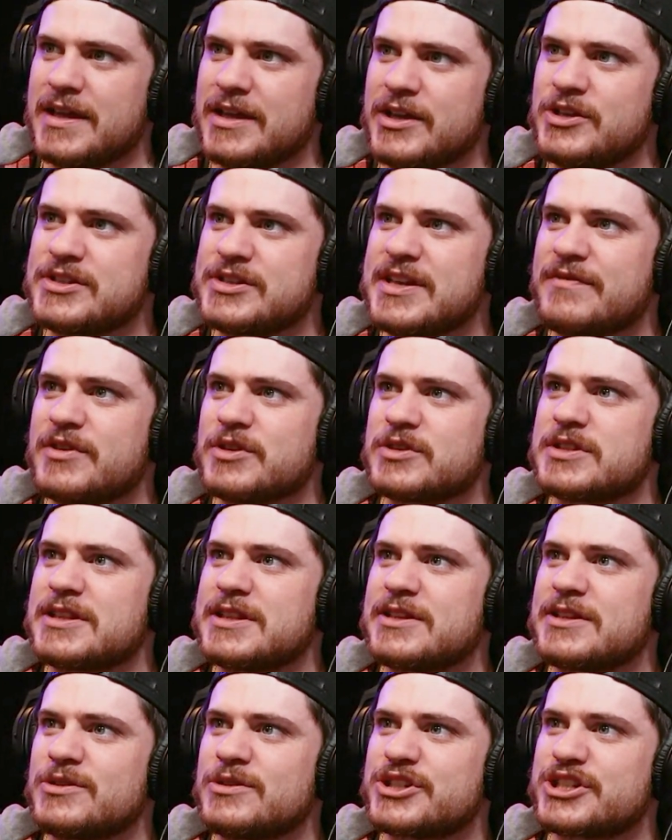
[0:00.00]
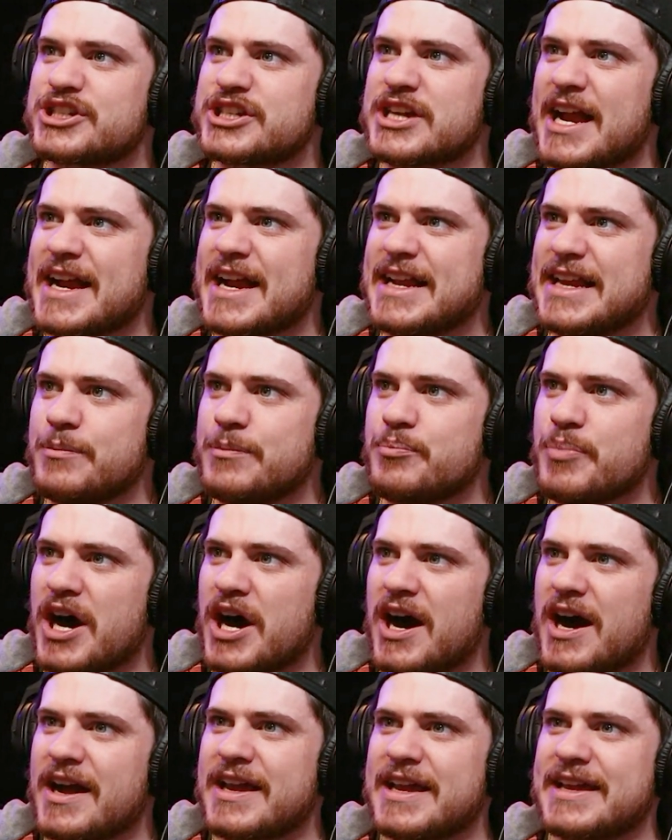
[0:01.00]
You just have those little shiny
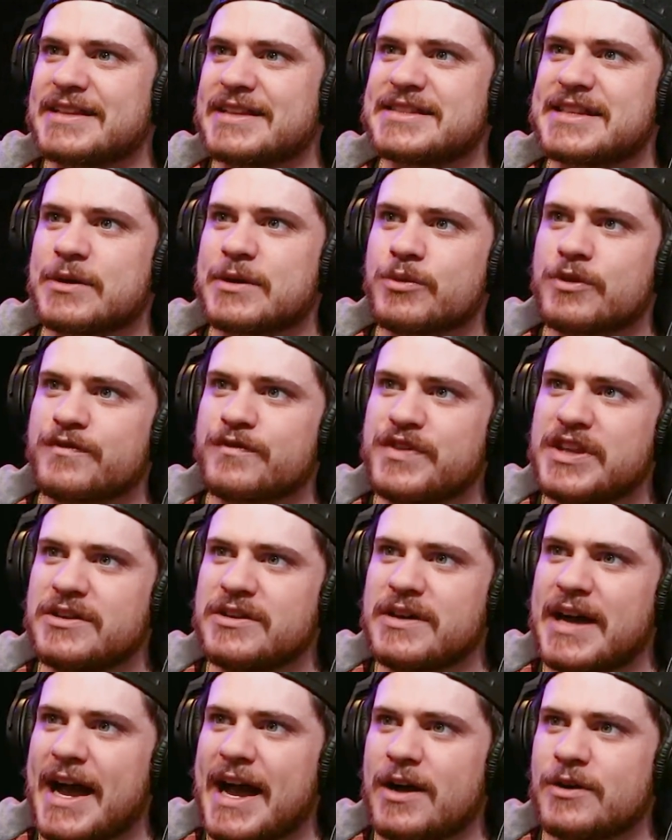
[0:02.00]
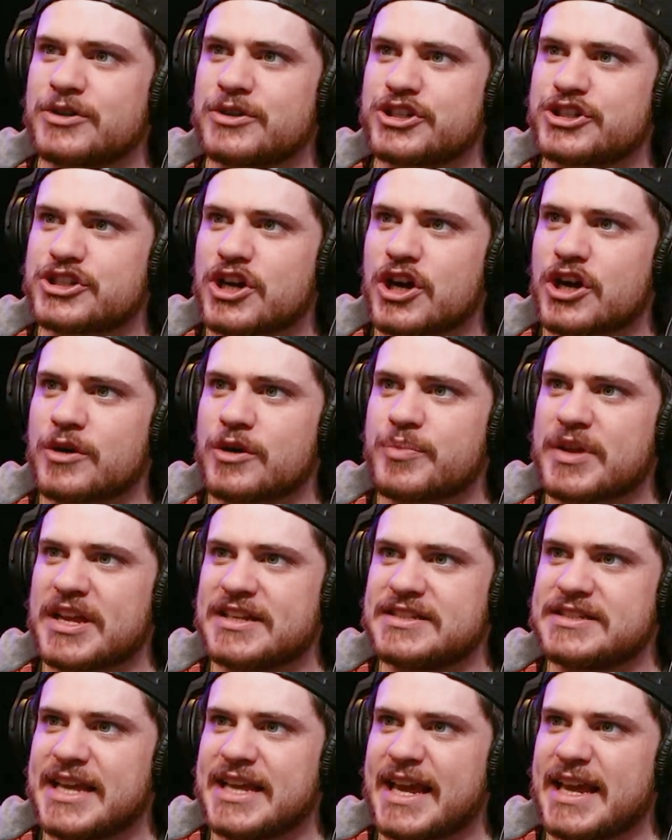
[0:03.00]
pockets that reveal how sharp
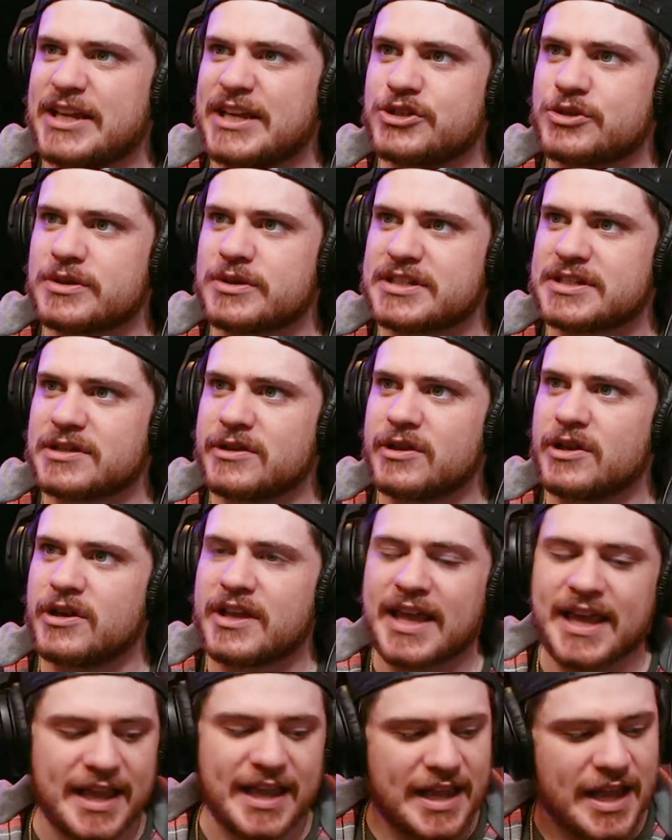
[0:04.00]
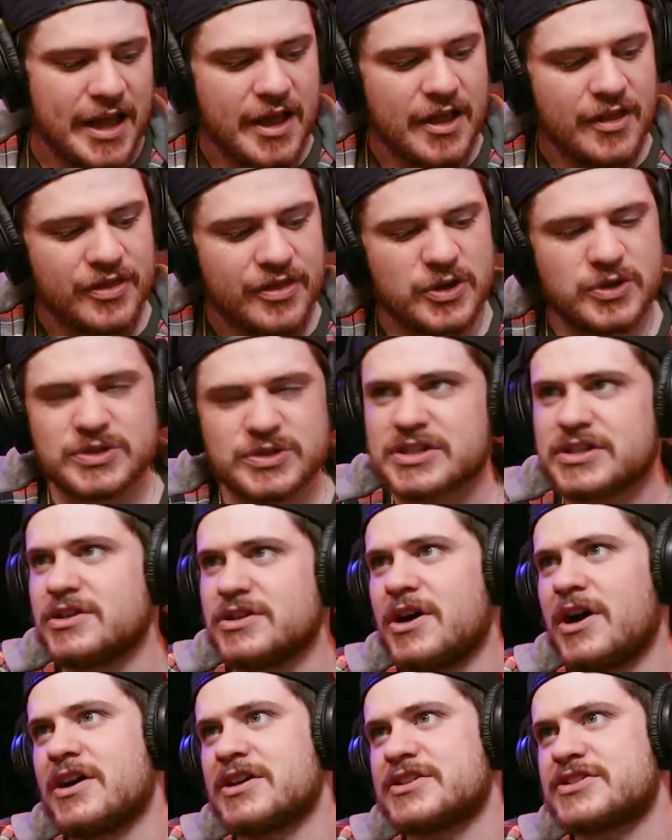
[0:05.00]
and dangerous looking those
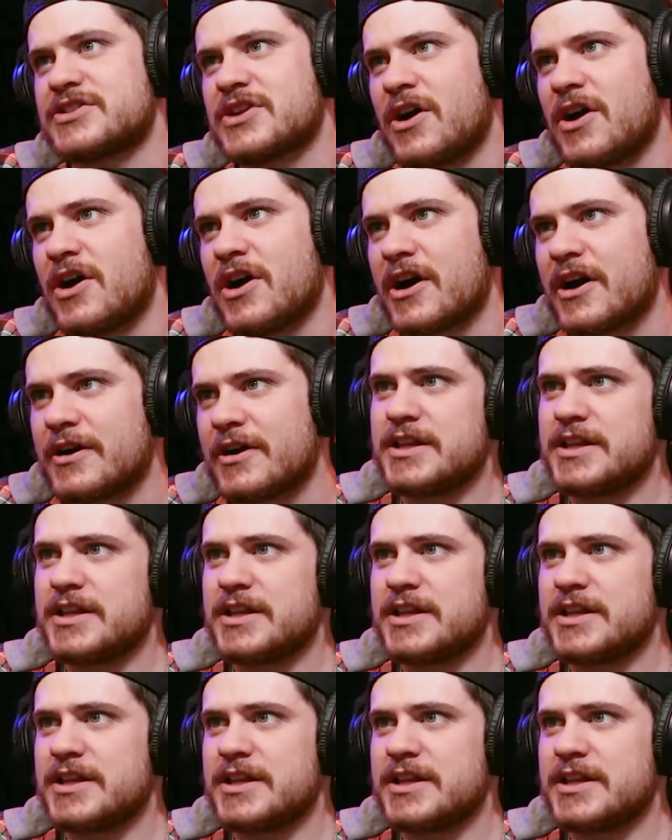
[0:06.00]
claws are.